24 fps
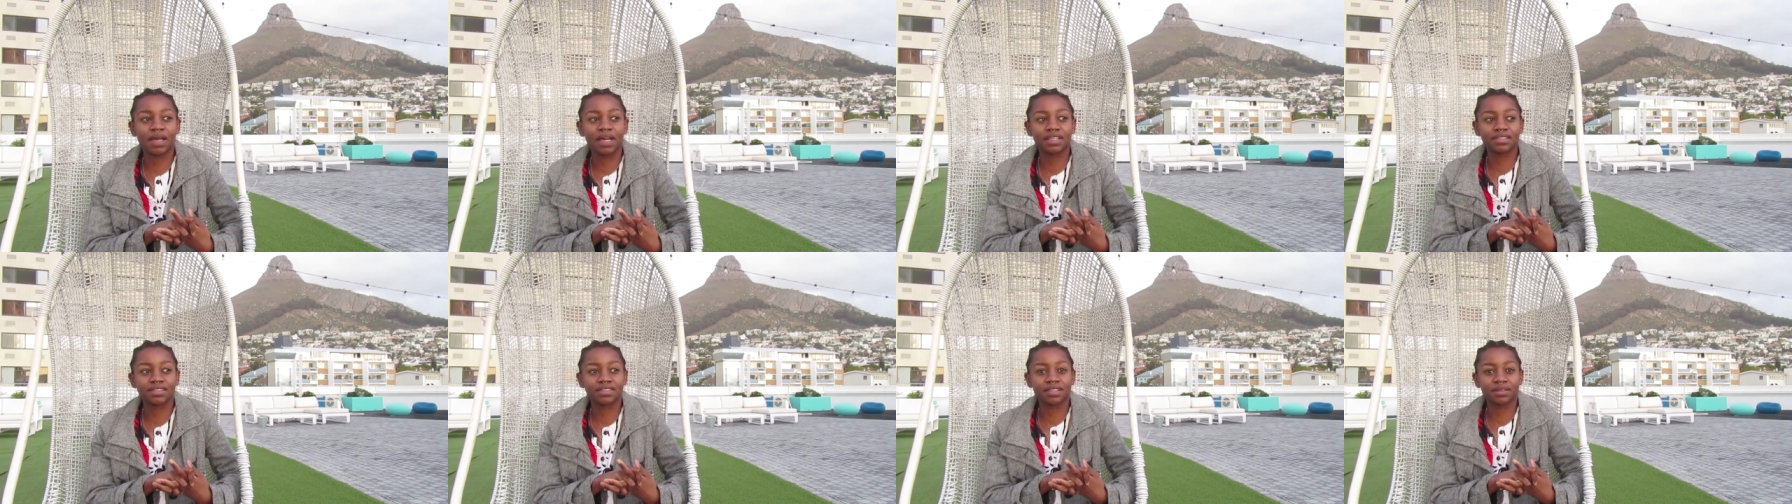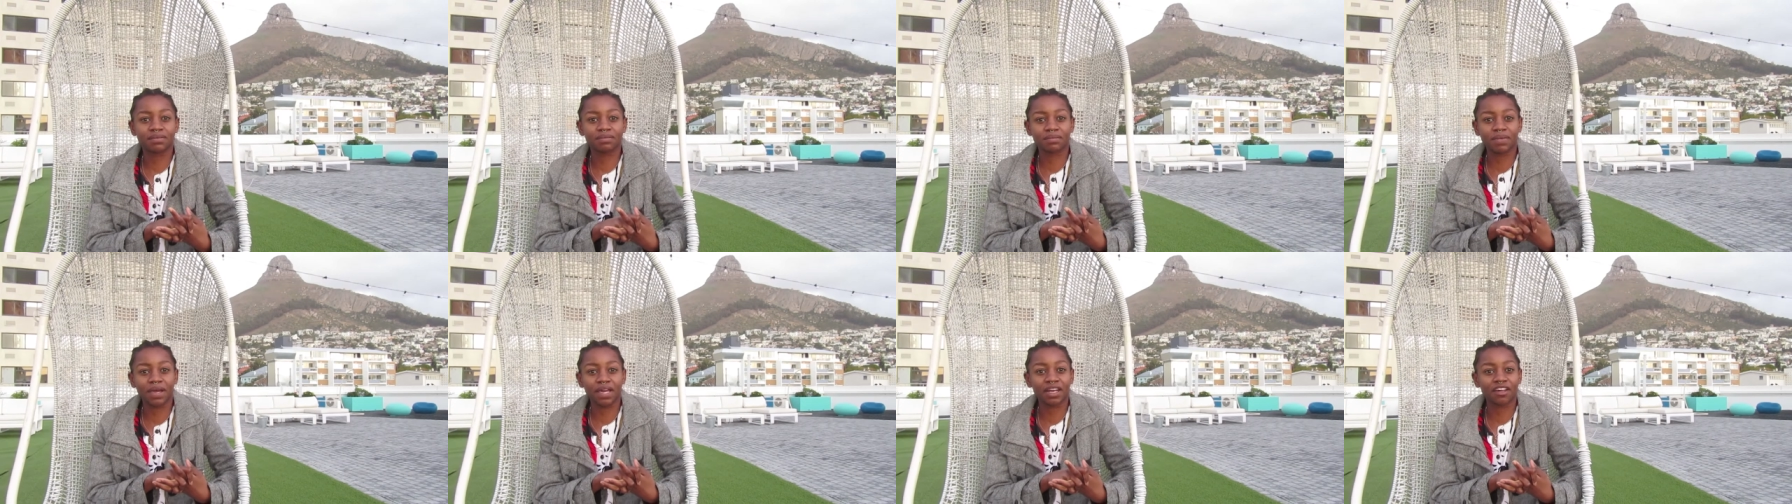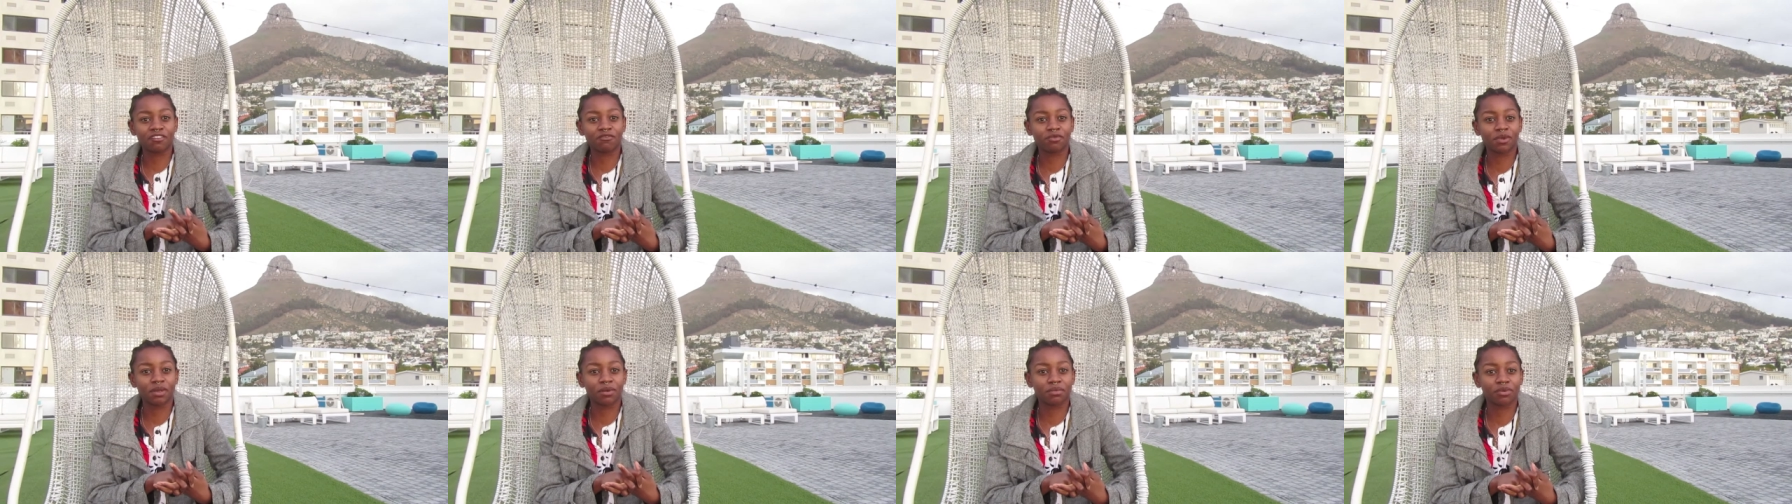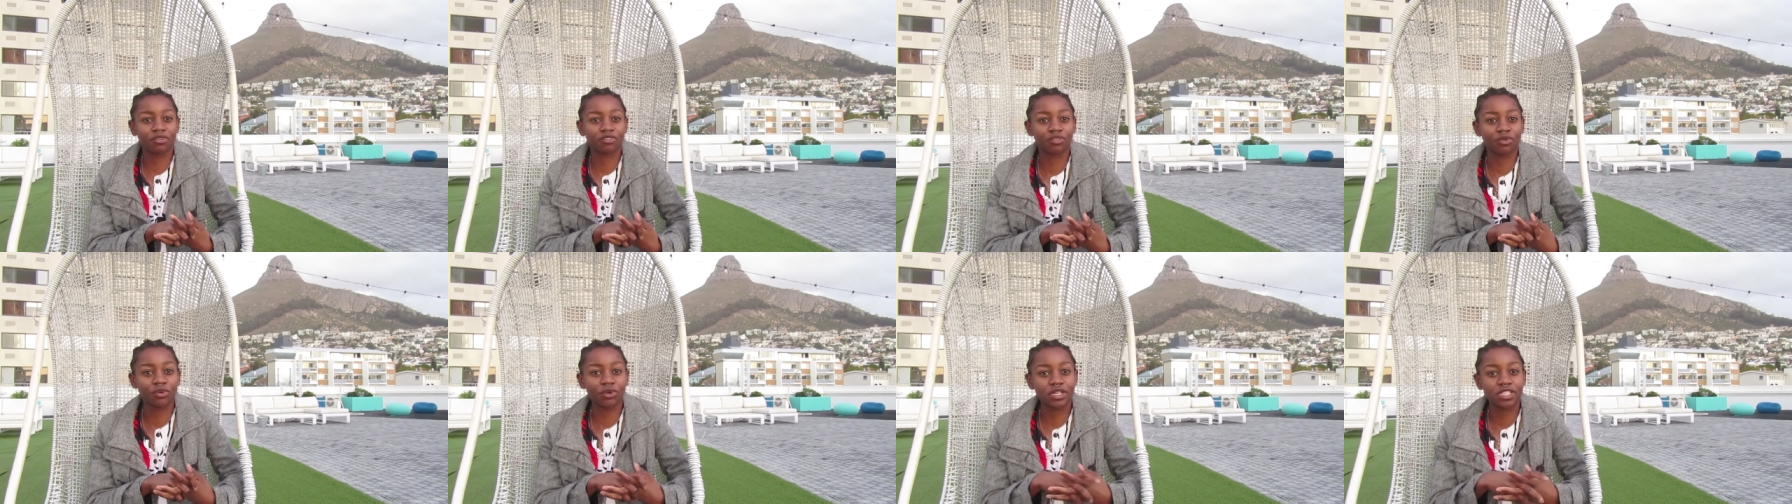as it might have
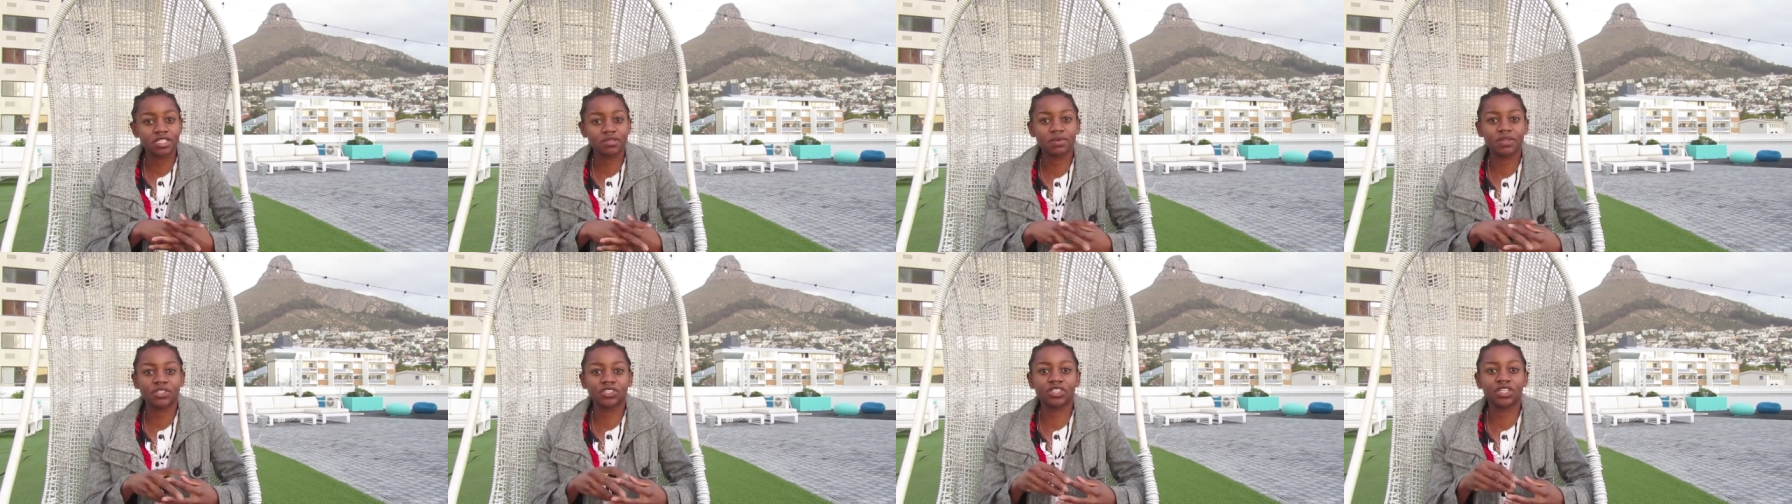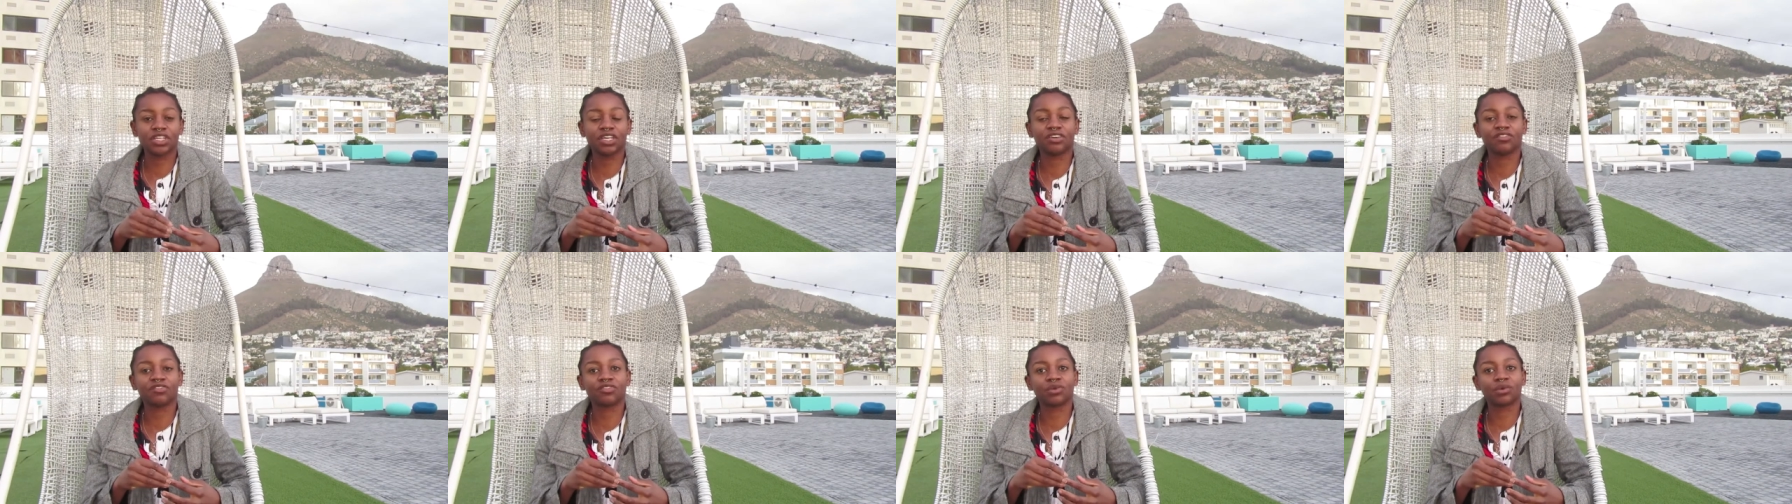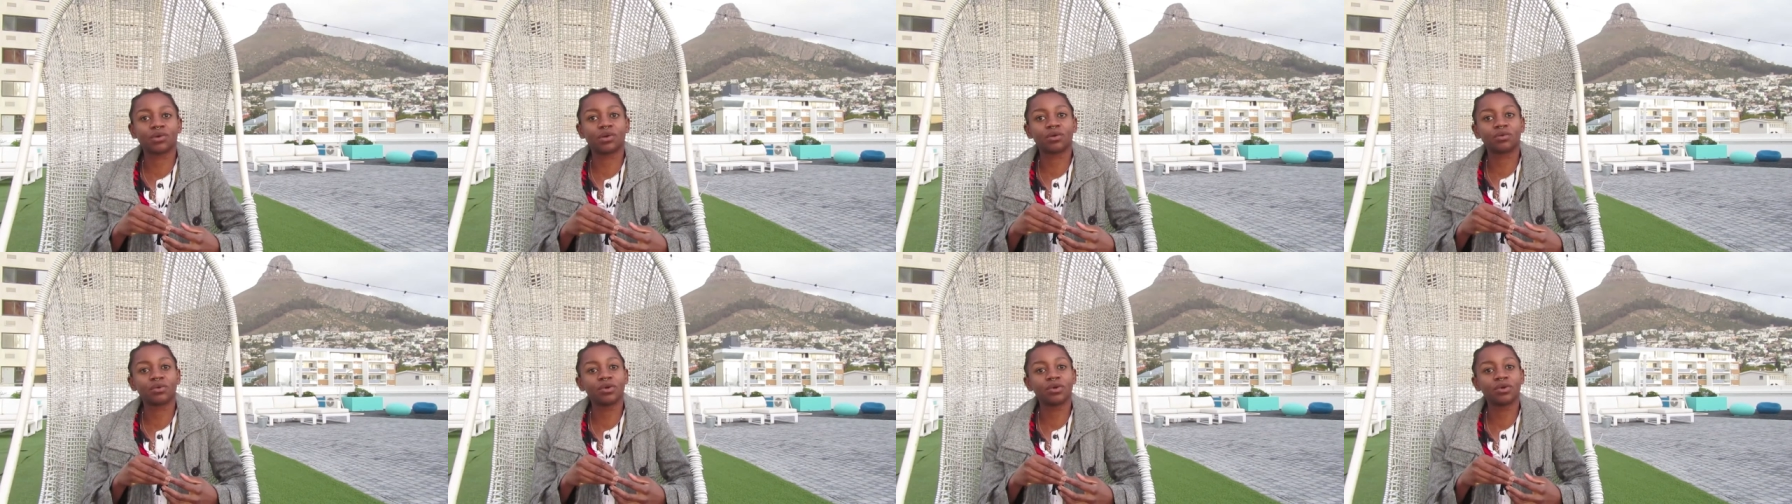been before, especially if you